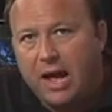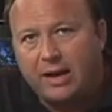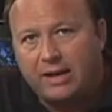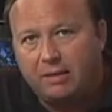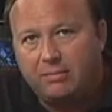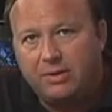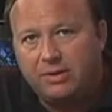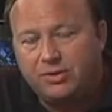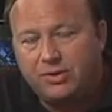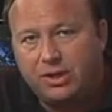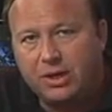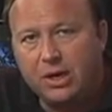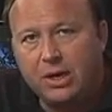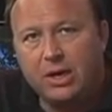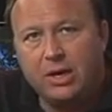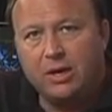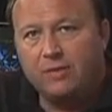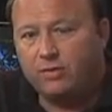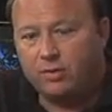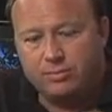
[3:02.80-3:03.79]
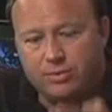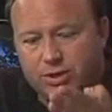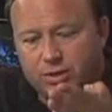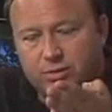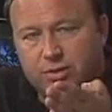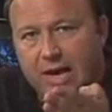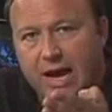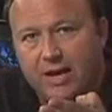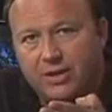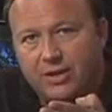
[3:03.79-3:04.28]
Bank documents
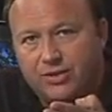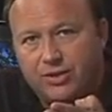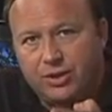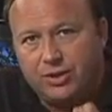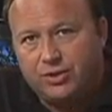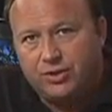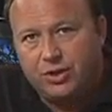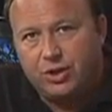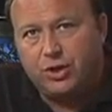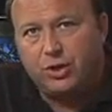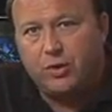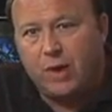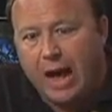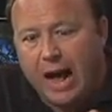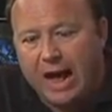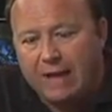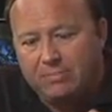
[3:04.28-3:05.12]
from 2002.